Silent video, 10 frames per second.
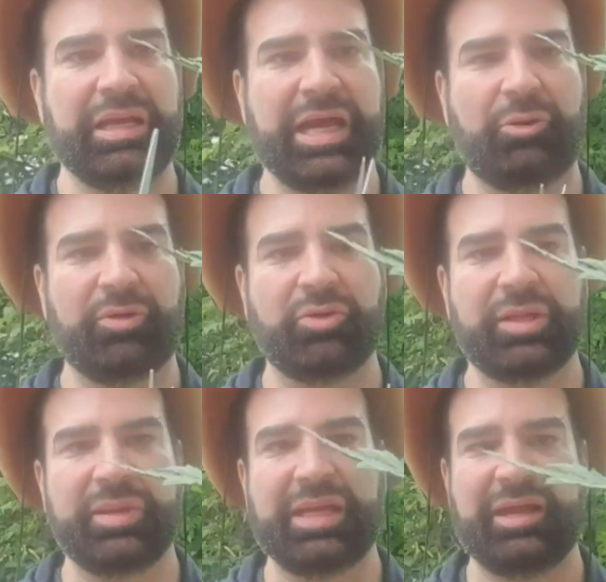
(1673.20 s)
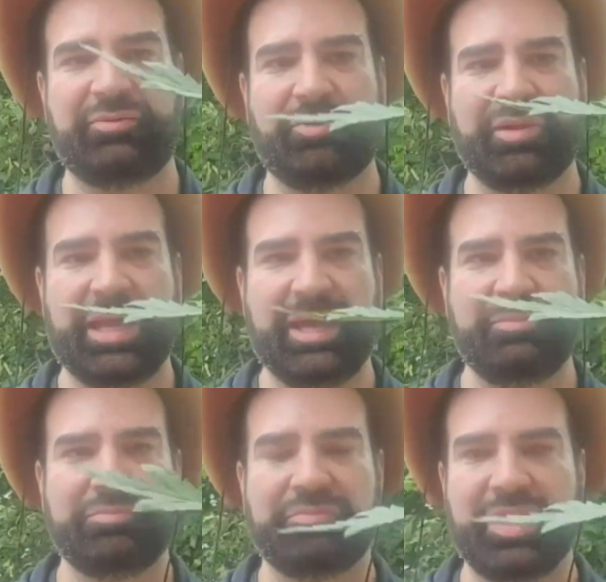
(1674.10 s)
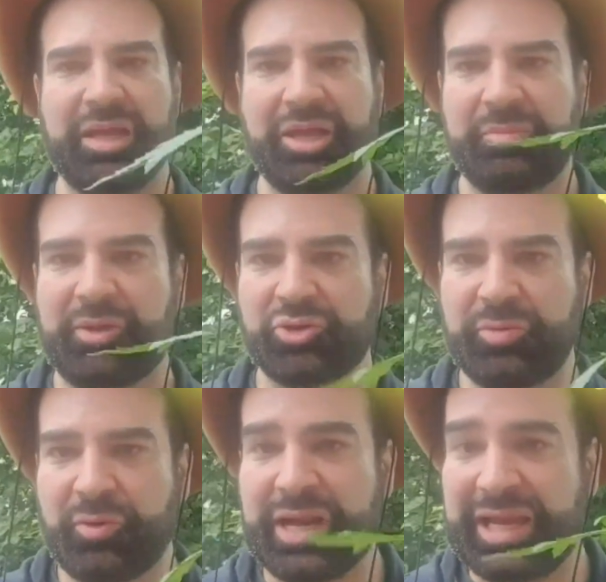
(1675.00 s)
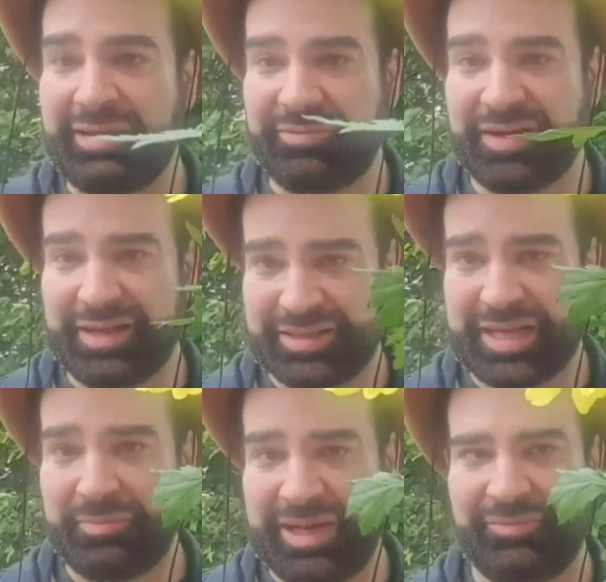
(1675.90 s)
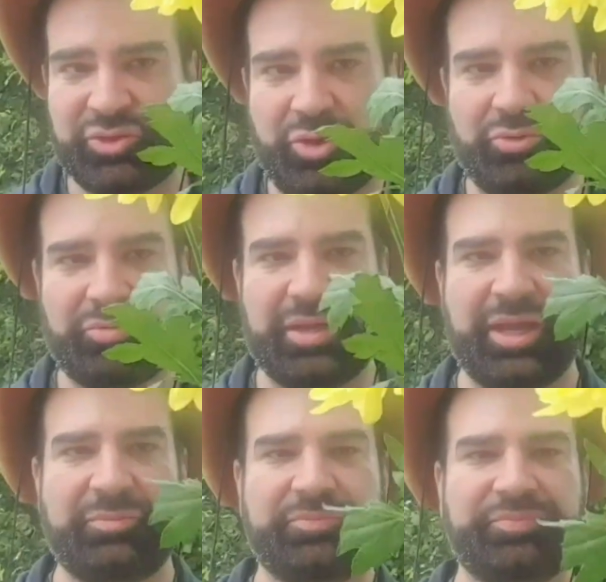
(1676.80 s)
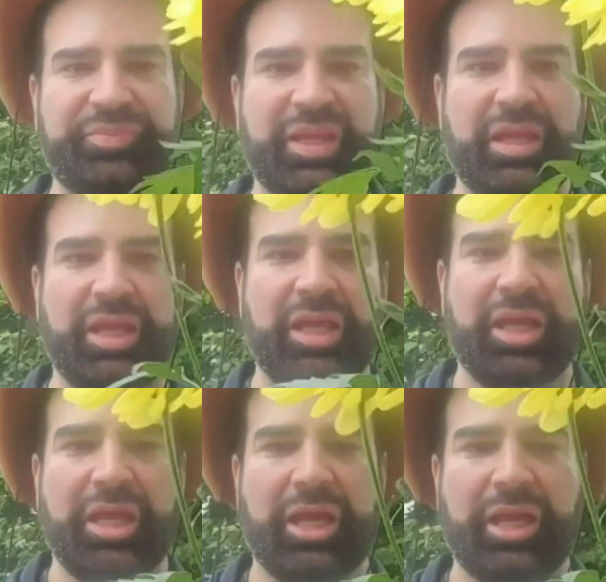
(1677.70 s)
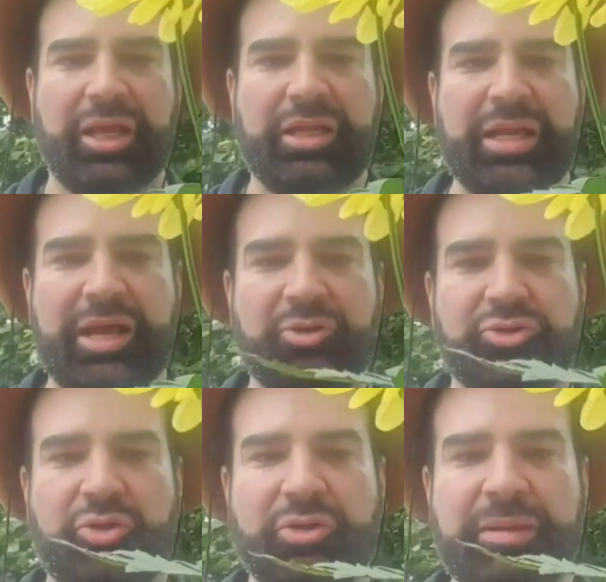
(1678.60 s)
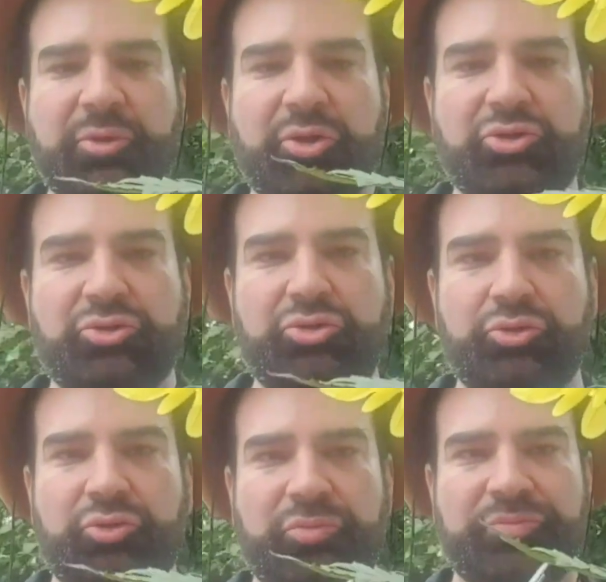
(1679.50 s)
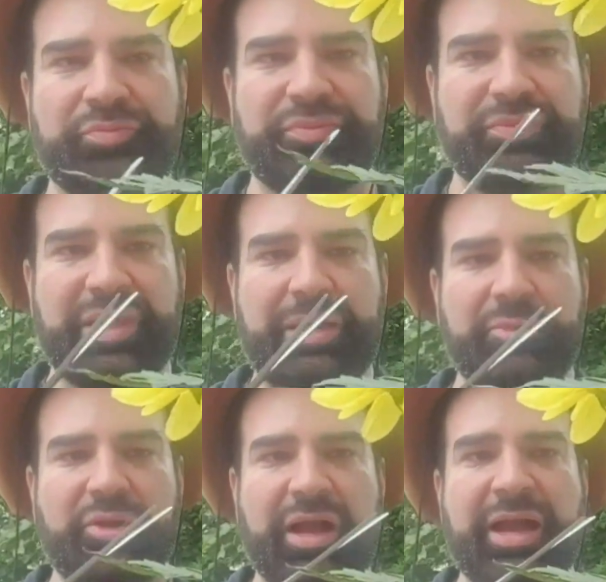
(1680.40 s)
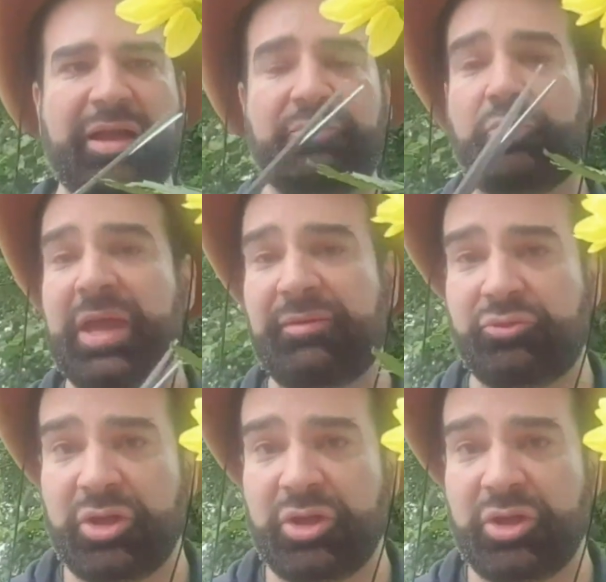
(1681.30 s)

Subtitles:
Now we've got to be careful, yeah, because we're gonna leave some leaves on, yeah. Now, so what I'm going to do, we have